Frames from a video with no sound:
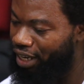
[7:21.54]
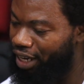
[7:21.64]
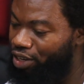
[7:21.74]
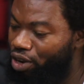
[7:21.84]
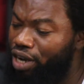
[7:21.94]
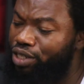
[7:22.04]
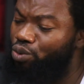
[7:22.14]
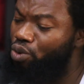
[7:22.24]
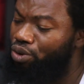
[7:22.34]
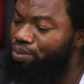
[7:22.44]
A noise
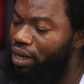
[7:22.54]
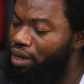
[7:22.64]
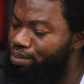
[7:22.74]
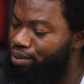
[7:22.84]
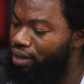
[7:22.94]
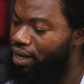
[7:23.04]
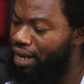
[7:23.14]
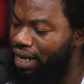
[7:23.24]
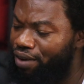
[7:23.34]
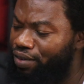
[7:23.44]
woke me up
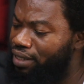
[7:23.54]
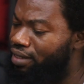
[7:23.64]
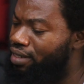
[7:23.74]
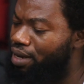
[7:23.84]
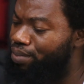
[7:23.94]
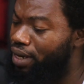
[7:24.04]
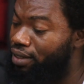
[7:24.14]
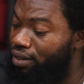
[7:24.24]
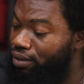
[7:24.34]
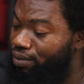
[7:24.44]
and everything
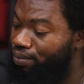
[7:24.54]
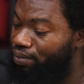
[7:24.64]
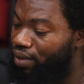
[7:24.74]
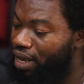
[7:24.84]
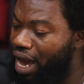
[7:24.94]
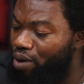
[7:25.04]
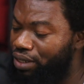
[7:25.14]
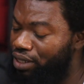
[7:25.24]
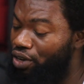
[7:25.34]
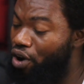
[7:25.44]
disappeared. I
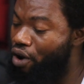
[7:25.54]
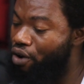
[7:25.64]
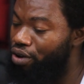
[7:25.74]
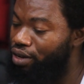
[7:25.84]
was in awe.